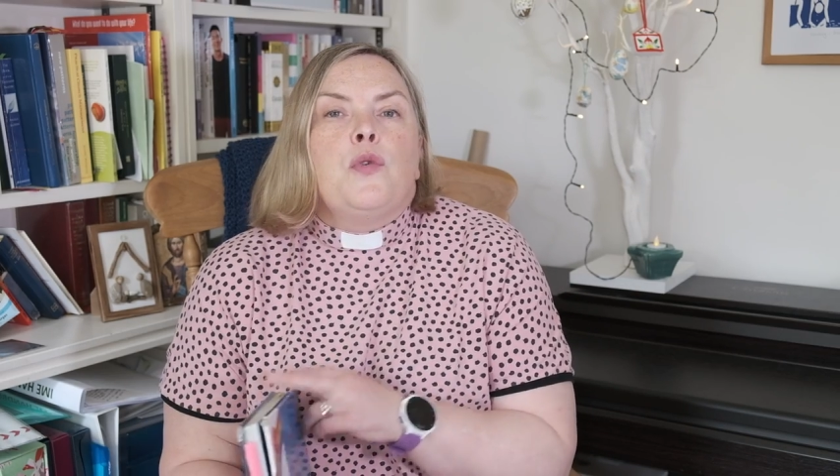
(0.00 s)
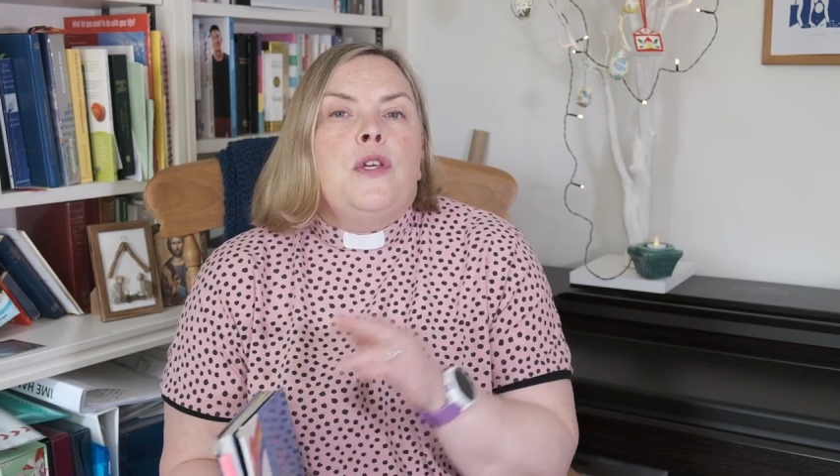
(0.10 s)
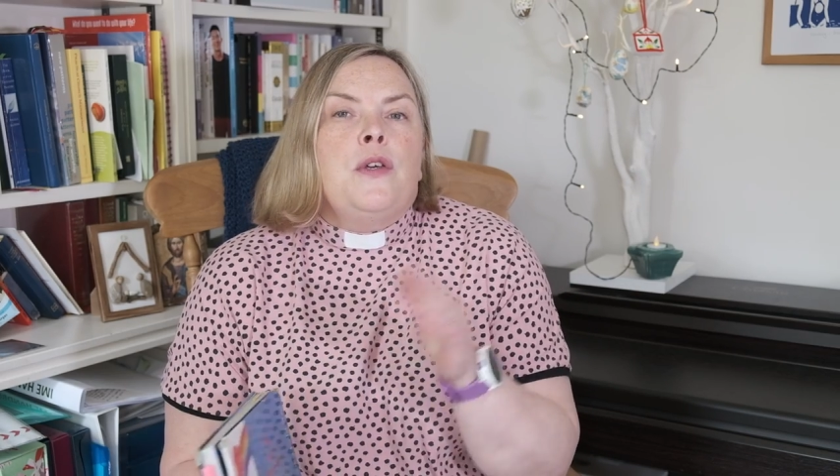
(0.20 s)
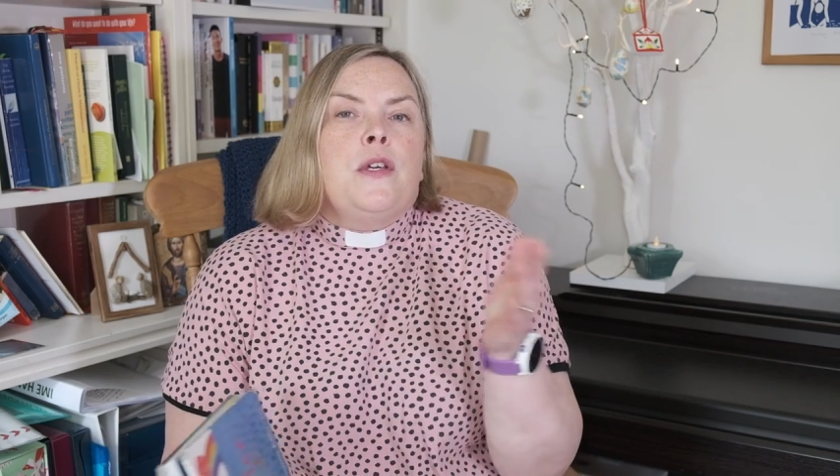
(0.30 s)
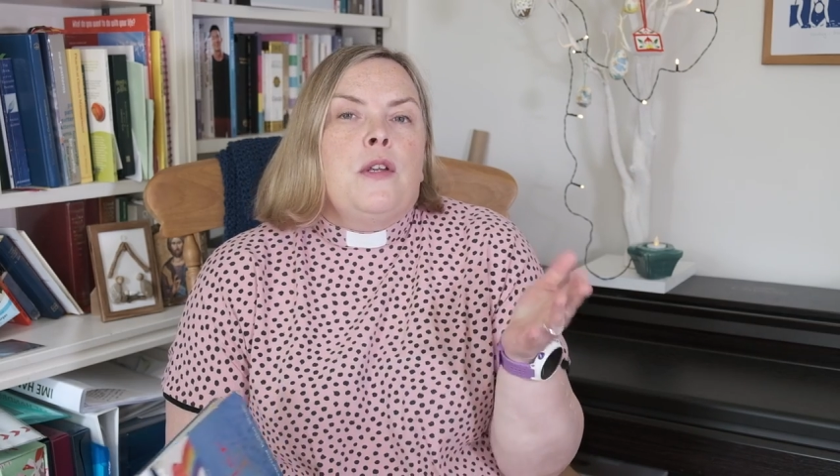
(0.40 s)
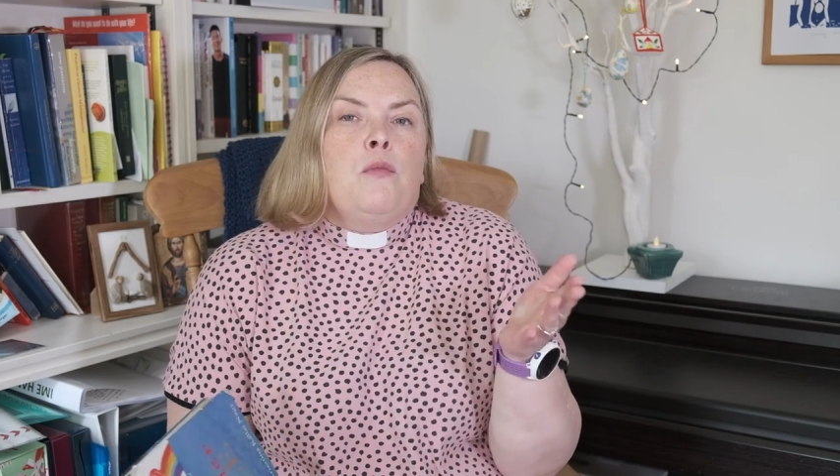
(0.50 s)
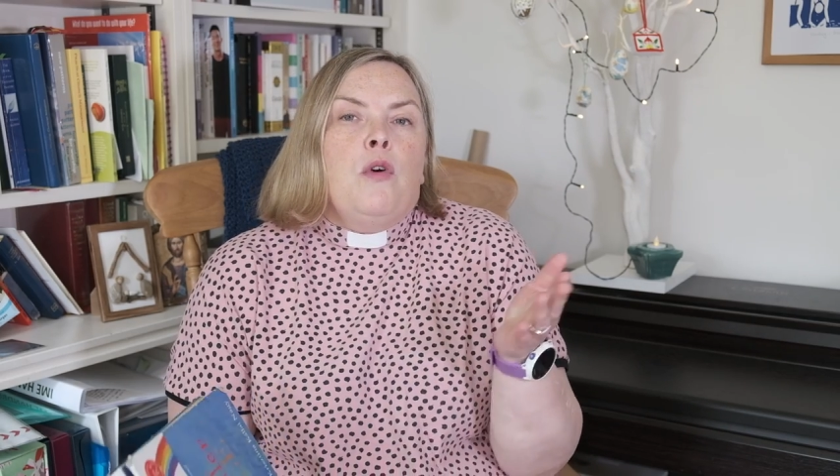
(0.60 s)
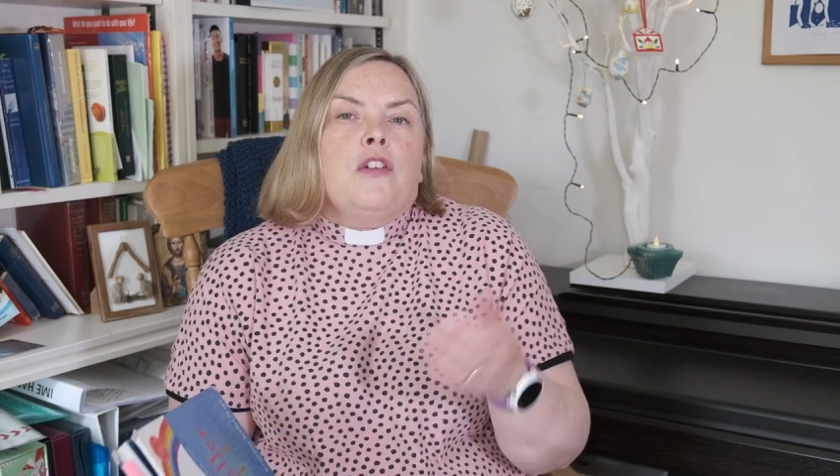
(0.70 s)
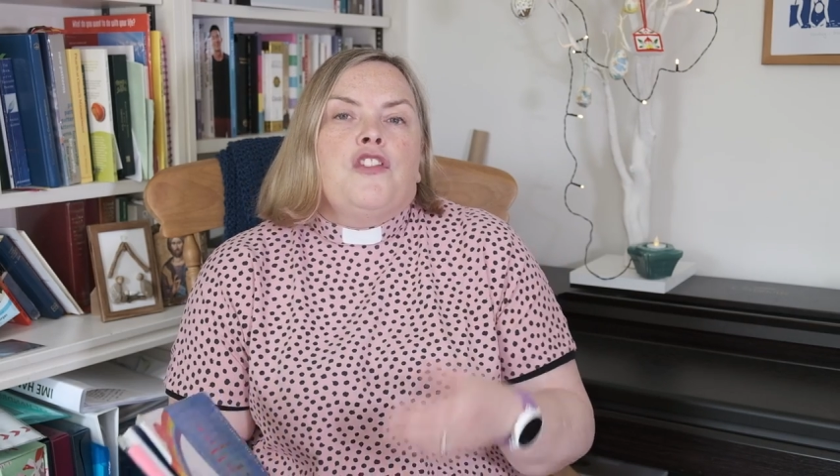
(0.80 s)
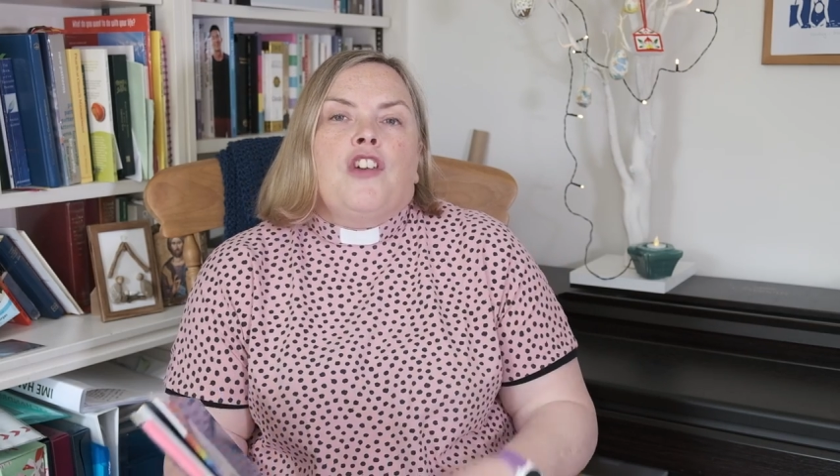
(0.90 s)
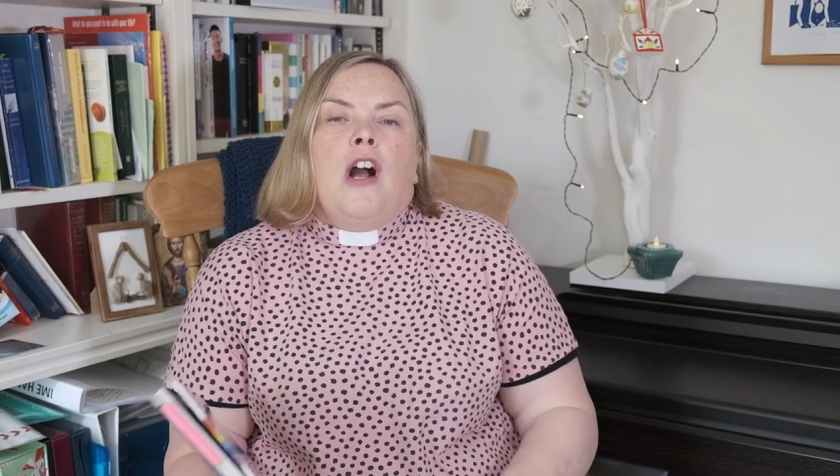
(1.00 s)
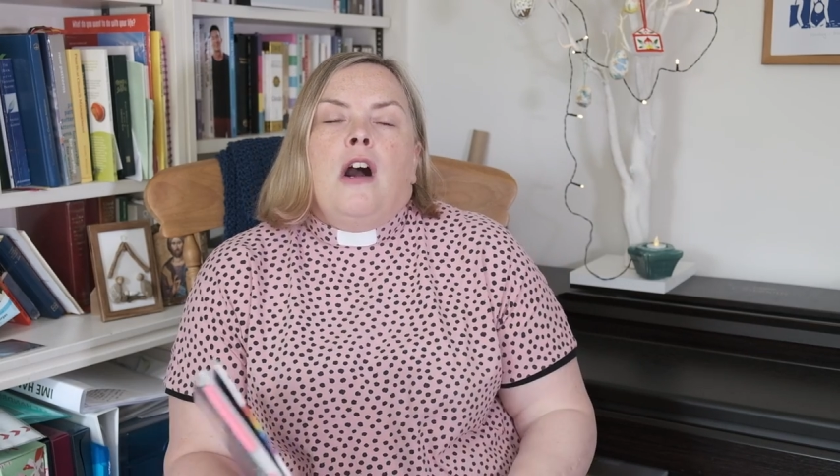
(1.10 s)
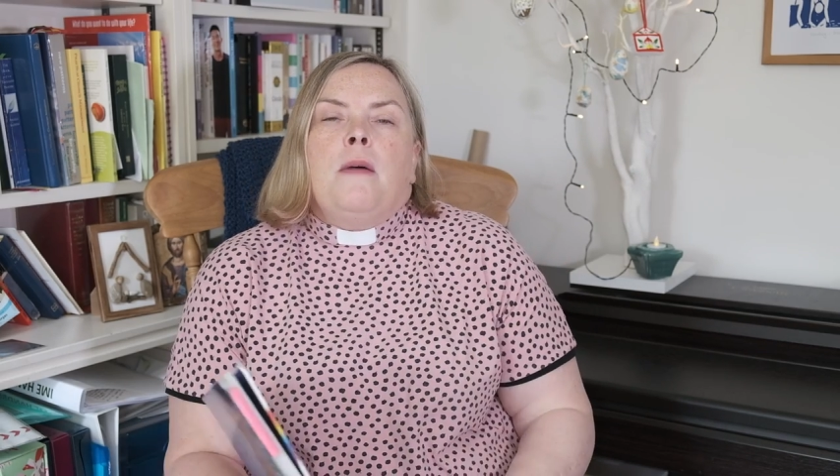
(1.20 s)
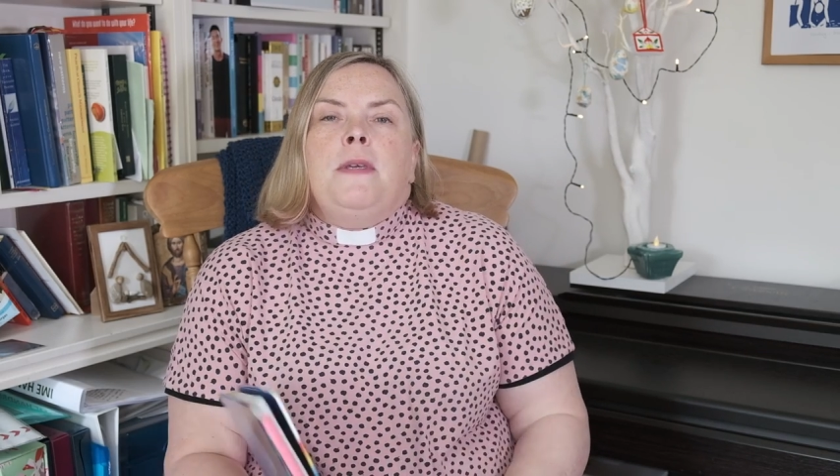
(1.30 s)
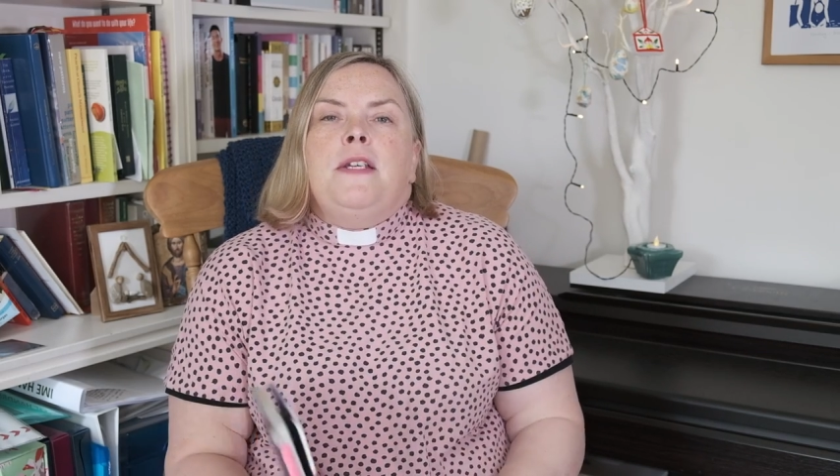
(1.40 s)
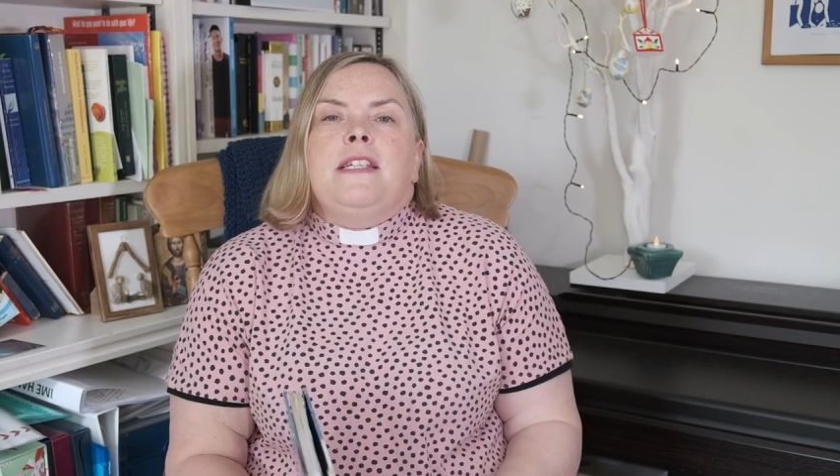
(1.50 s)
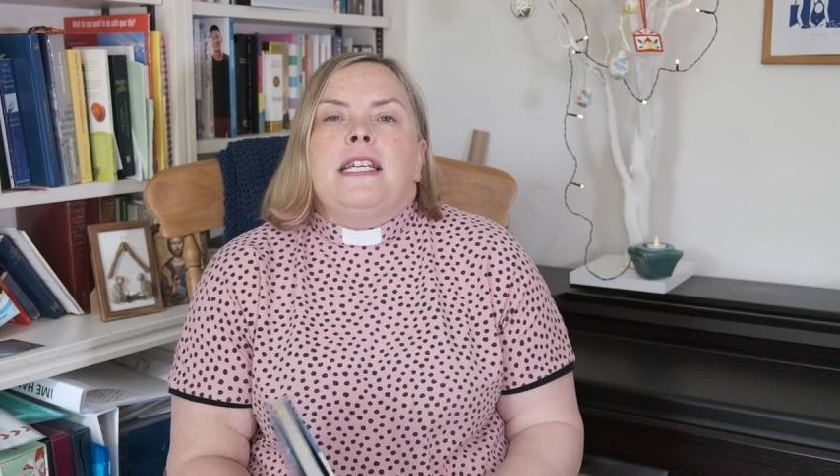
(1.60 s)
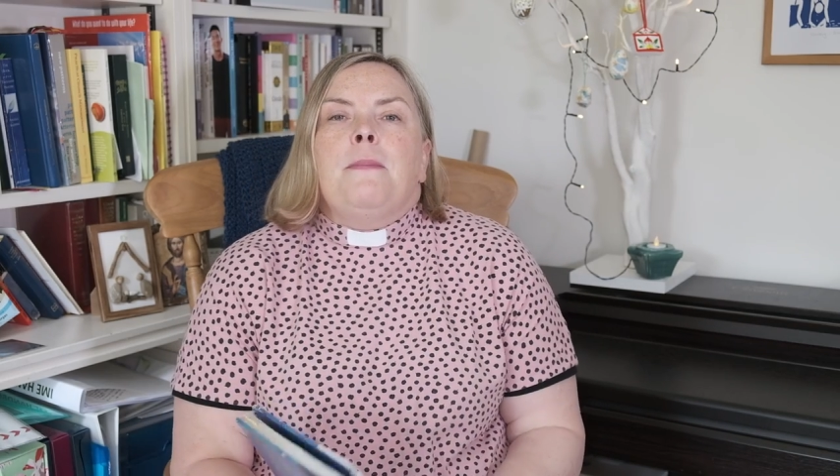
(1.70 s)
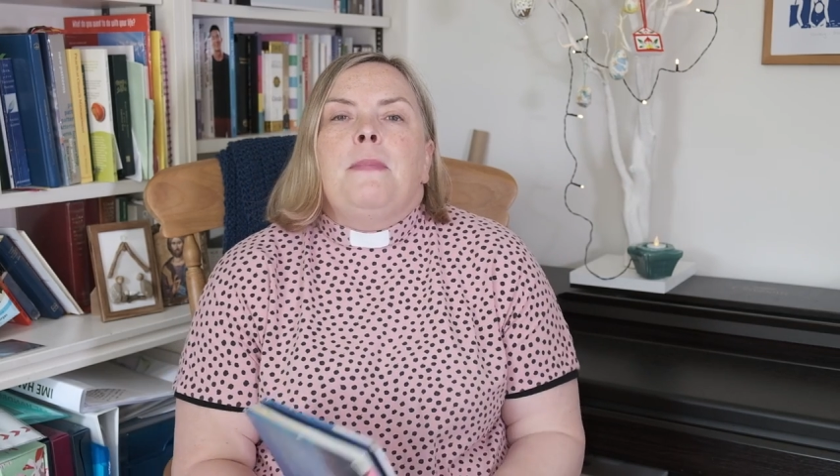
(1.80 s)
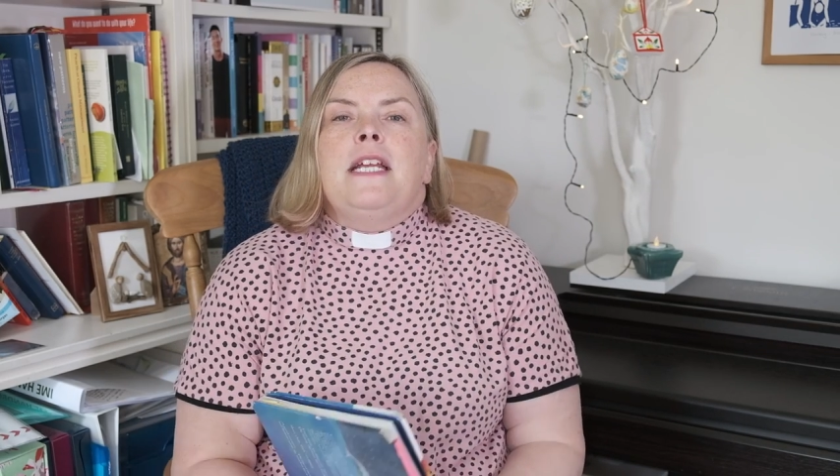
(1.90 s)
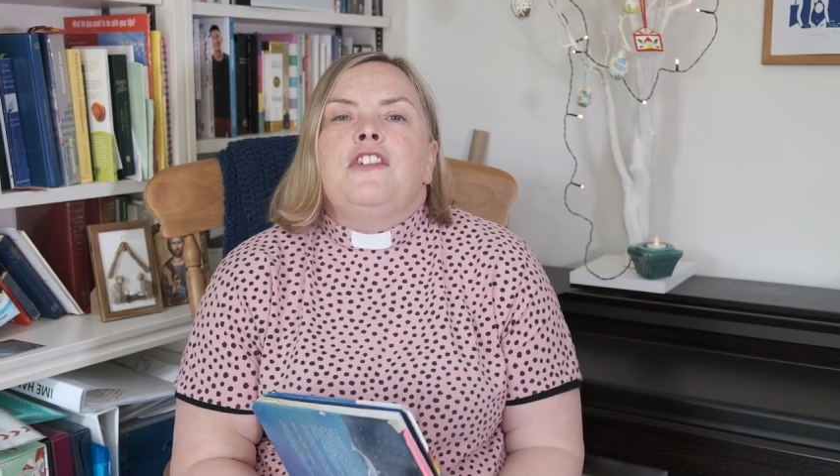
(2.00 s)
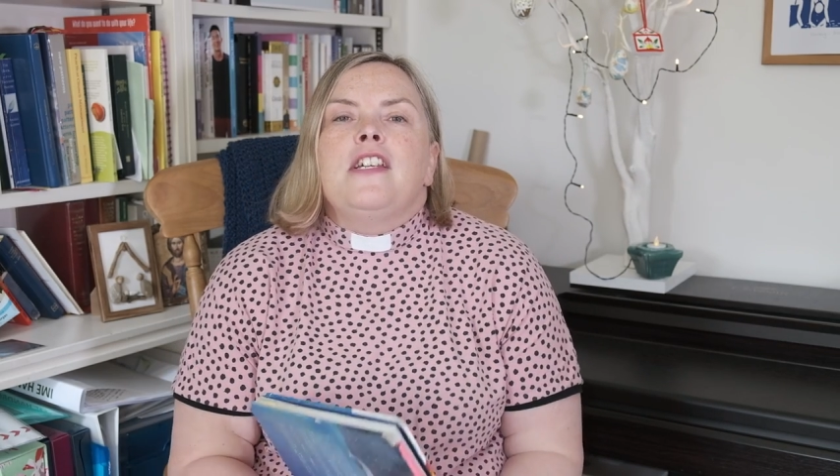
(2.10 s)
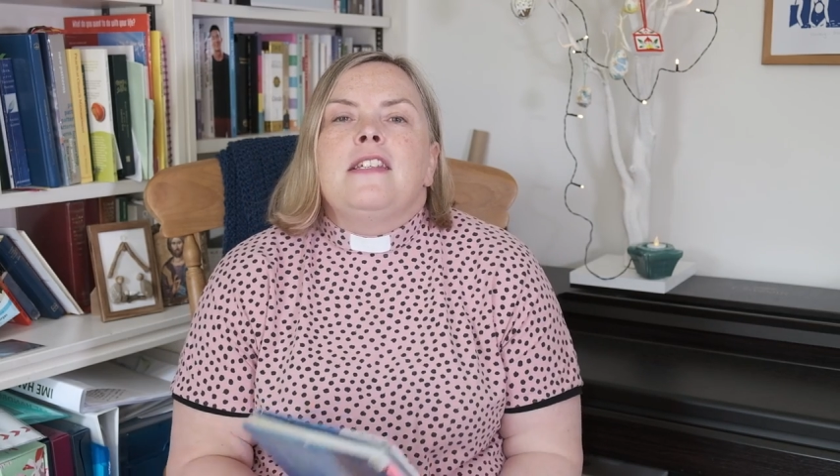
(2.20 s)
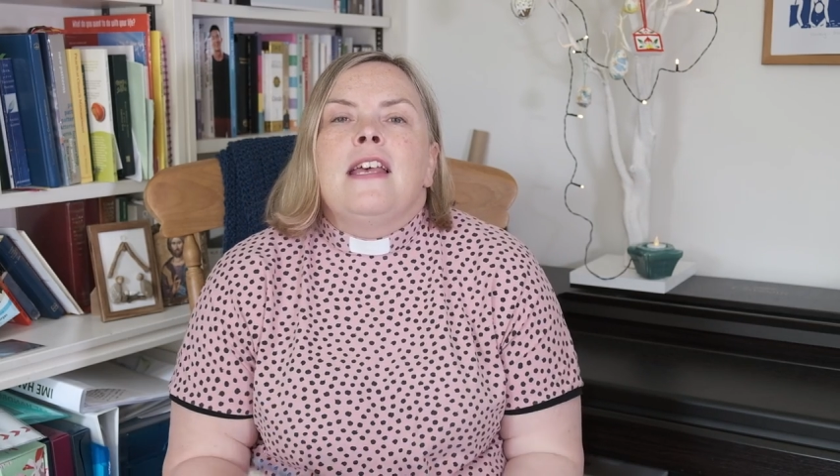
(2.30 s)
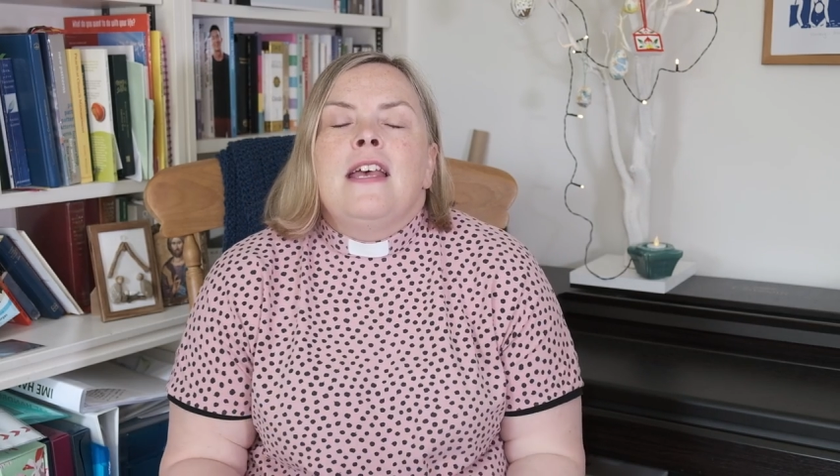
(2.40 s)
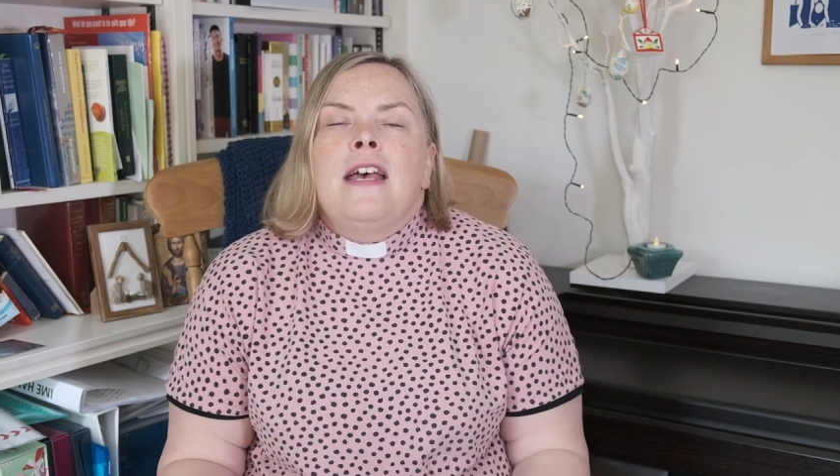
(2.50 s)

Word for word: or you can watch our music and pictures